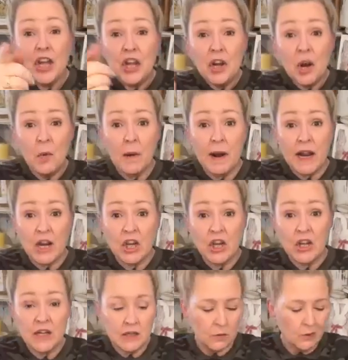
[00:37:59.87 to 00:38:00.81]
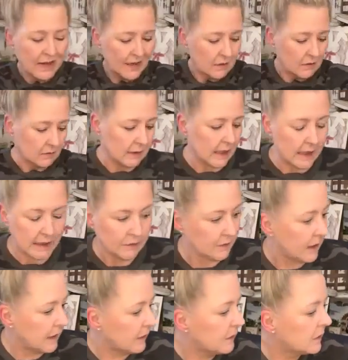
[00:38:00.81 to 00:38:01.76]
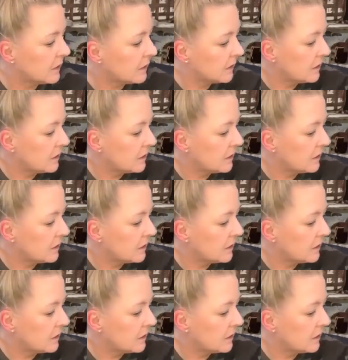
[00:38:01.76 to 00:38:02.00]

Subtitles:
You know what I could have, well, I don't know.